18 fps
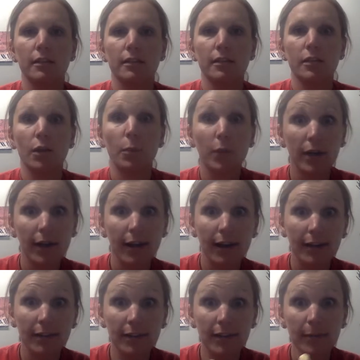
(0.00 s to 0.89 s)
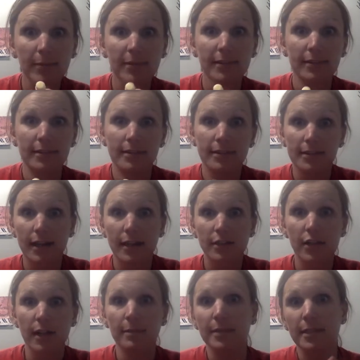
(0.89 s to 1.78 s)
don't put it on your lips because it's not
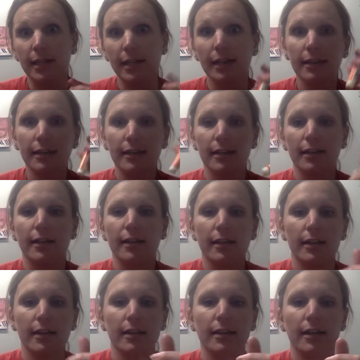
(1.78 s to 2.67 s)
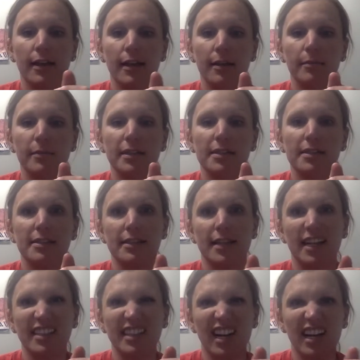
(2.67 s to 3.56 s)
chapstick. This is
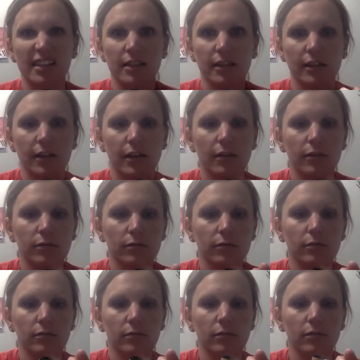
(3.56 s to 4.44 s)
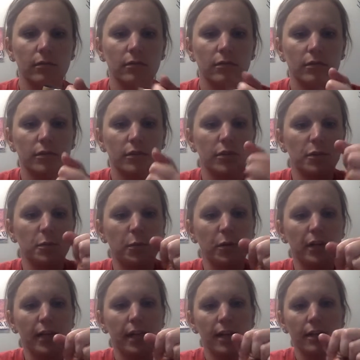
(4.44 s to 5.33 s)
not toxic though. So just
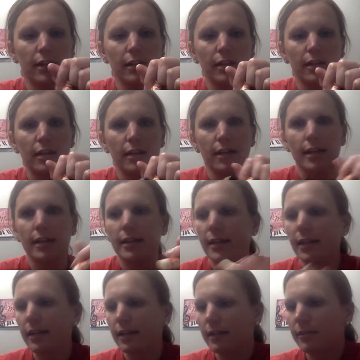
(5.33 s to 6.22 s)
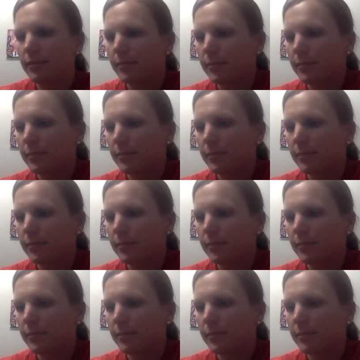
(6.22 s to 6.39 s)
put it on there.